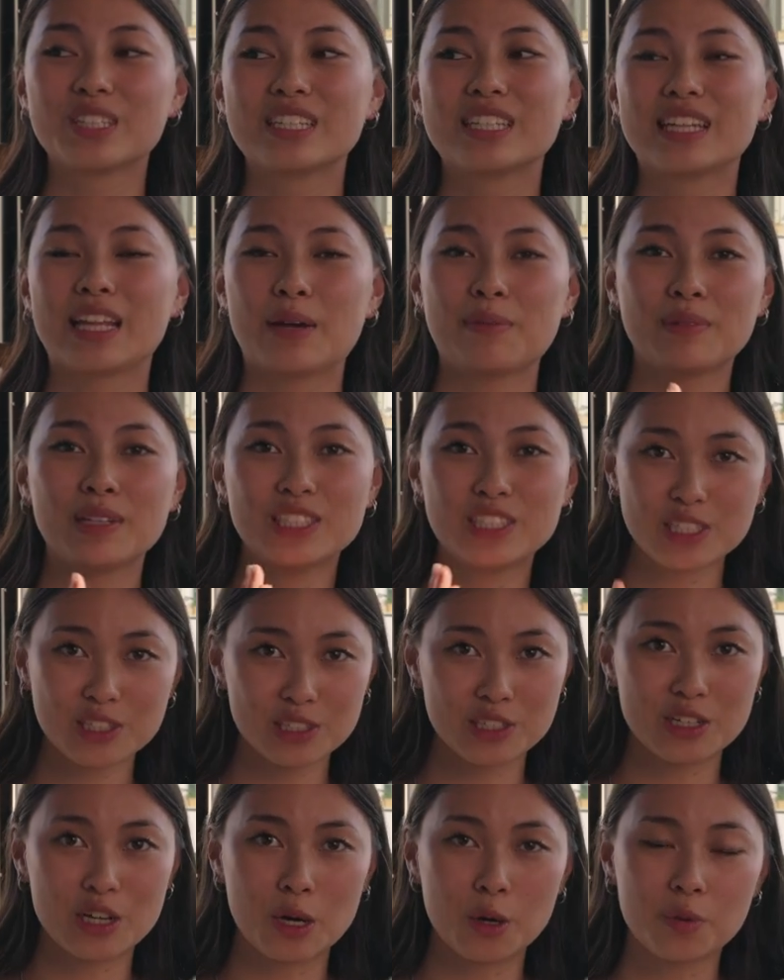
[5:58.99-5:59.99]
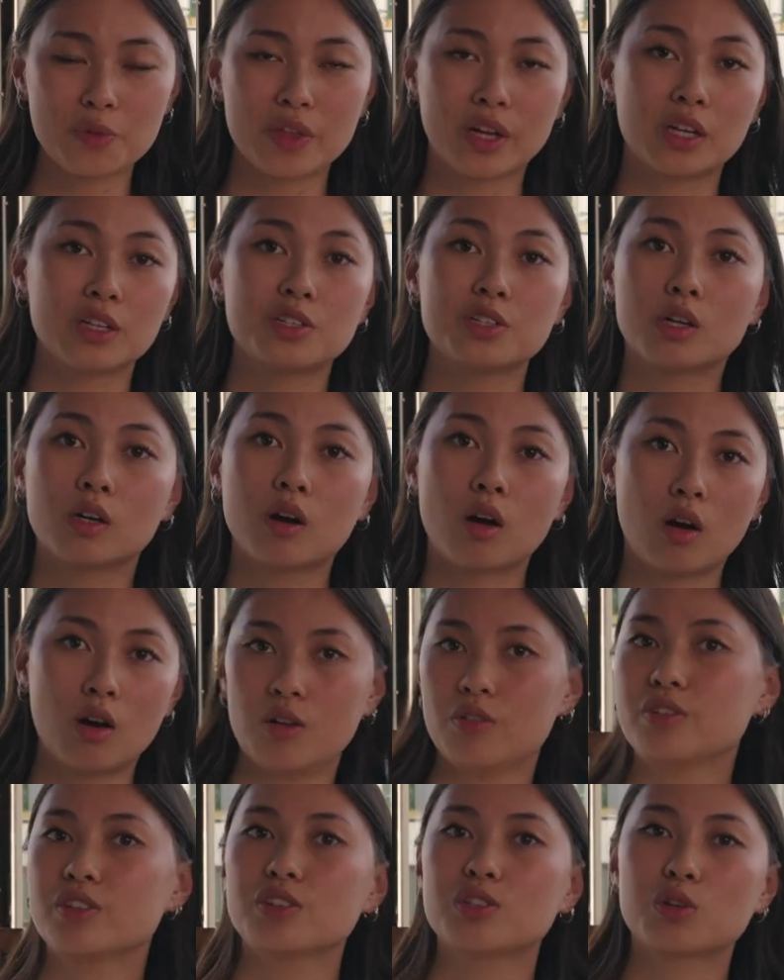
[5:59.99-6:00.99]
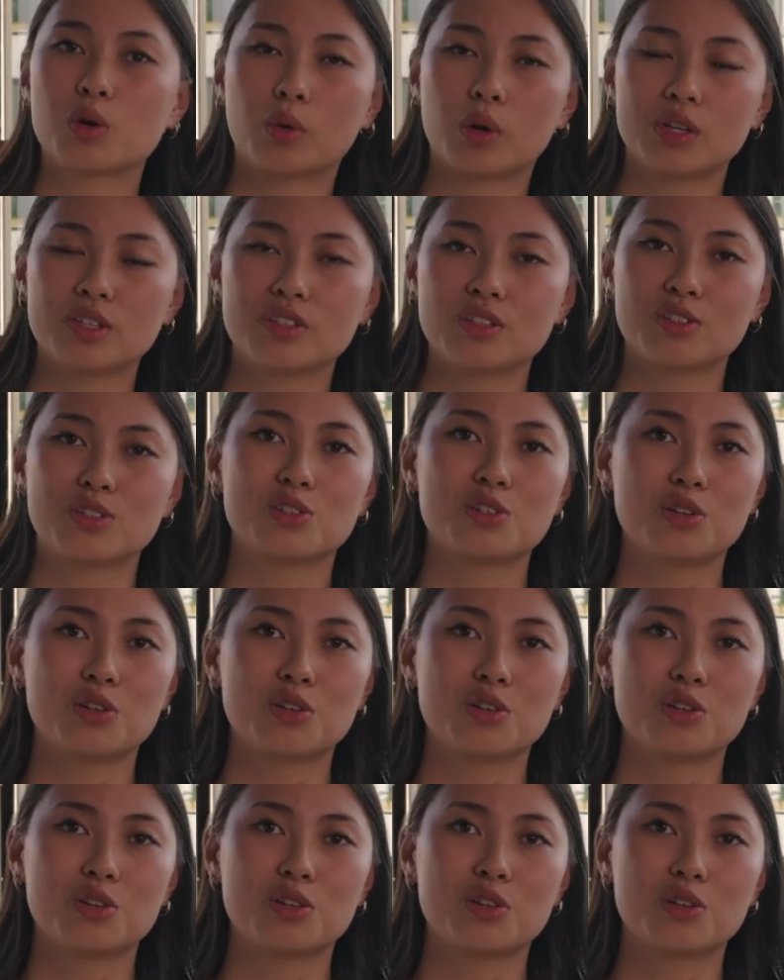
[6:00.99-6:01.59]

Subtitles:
Let me just note that I took all these courses